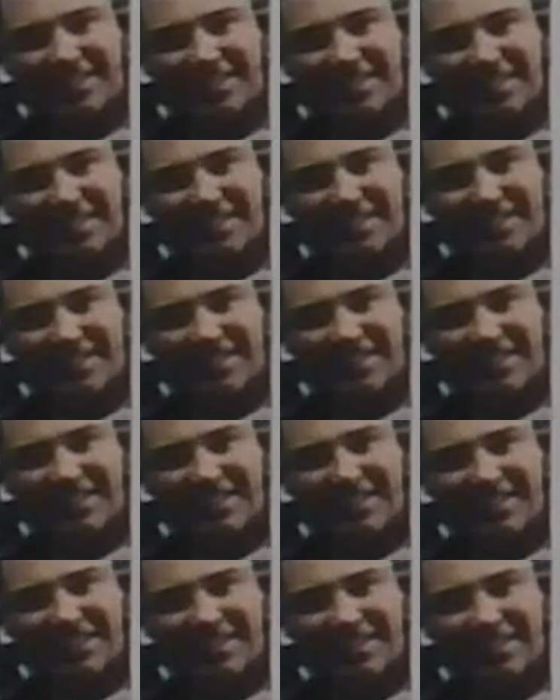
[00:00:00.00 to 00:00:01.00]

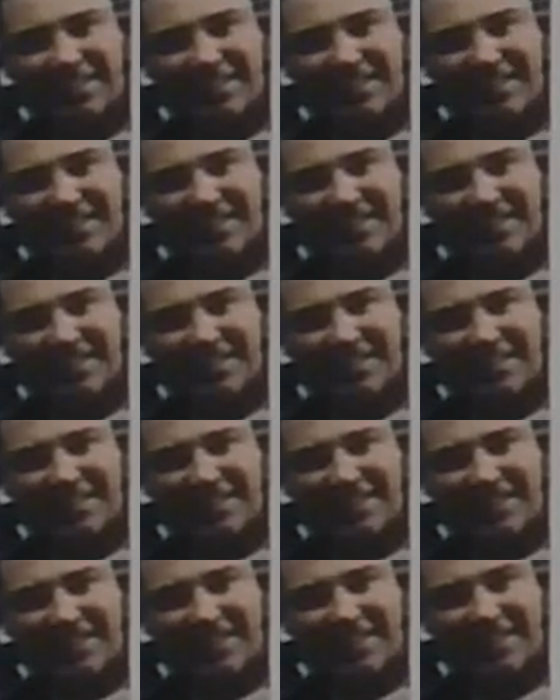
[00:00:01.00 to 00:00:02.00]

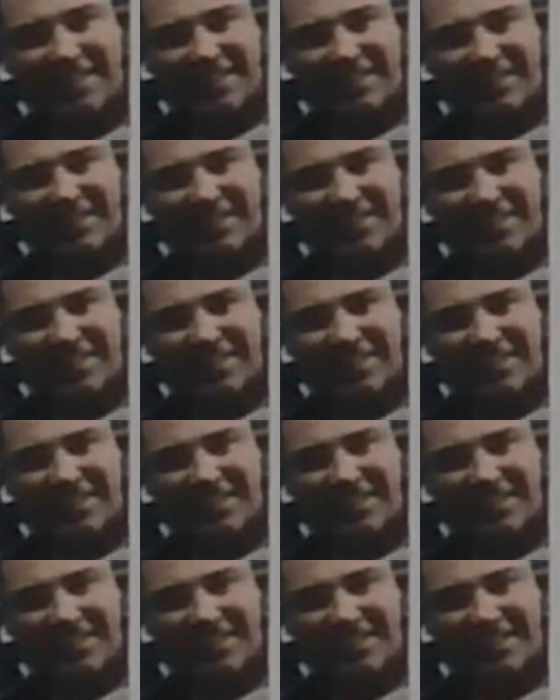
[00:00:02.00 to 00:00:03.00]

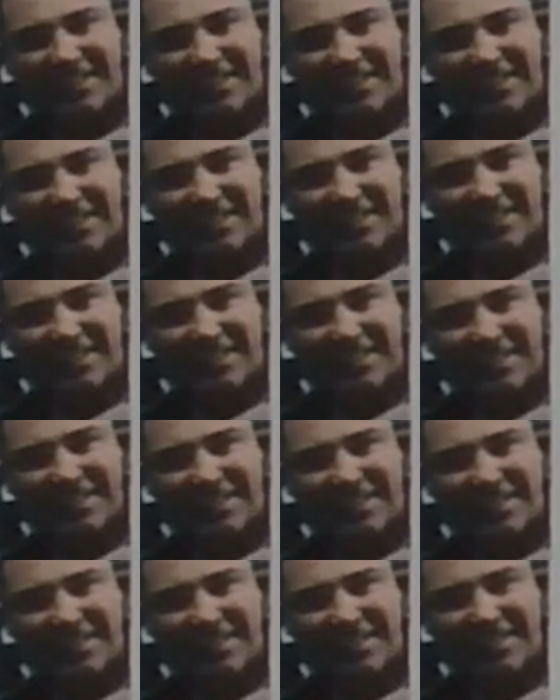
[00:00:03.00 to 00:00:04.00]

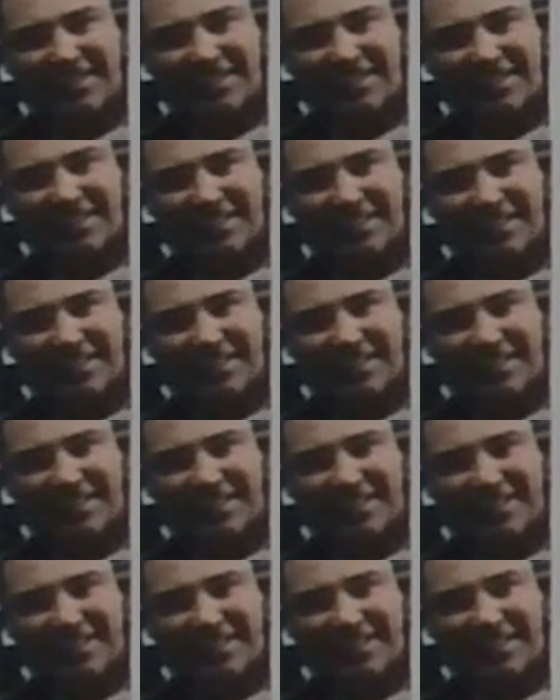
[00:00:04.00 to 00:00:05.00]

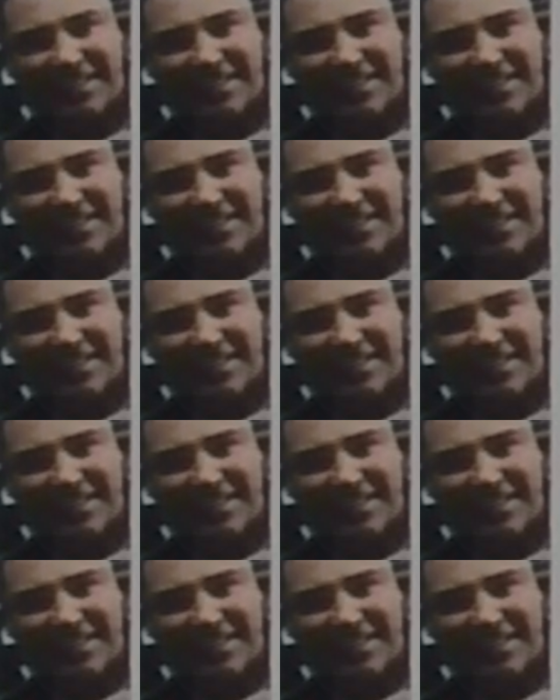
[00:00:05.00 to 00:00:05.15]
(silent)